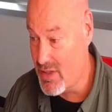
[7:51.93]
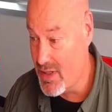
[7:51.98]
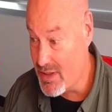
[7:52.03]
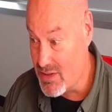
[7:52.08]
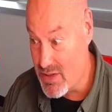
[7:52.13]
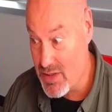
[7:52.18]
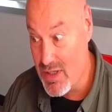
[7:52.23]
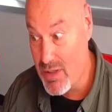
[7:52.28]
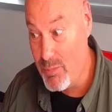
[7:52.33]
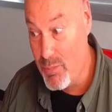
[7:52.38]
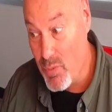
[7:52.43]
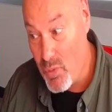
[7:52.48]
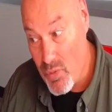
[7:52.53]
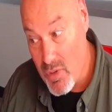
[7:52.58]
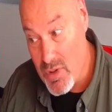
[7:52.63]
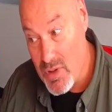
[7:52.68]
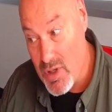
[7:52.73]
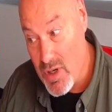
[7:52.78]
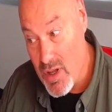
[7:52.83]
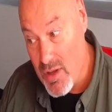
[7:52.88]
That's an
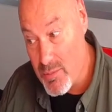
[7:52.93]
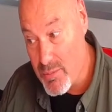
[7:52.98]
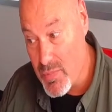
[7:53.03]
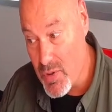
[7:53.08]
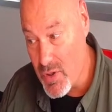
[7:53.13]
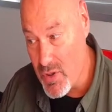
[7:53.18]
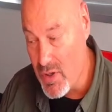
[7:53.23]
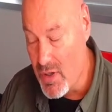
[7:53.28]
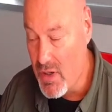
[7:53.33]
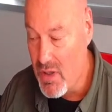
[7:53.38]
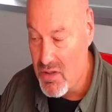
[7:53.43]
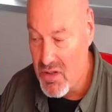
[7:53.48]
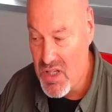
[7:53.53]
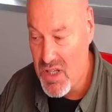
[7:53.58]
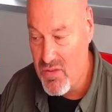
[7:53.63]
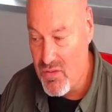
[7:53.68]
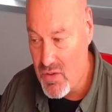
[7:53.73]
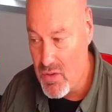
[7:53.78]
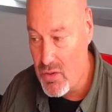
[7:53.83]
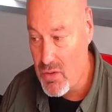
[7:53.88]
important number.
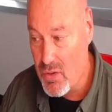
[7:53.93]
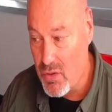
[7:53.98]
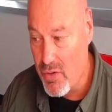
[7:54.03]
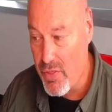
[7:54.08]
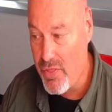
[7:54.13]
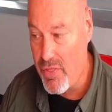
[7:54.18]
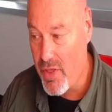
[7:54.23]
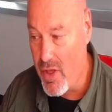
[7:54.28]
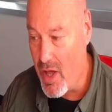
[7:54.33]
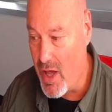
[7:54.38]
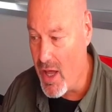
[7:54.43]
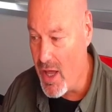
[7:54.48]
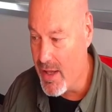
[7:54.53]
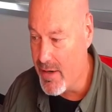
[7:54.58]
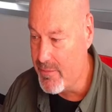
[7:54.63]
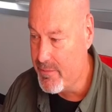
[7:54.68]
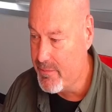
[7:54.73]
Give it a little thought.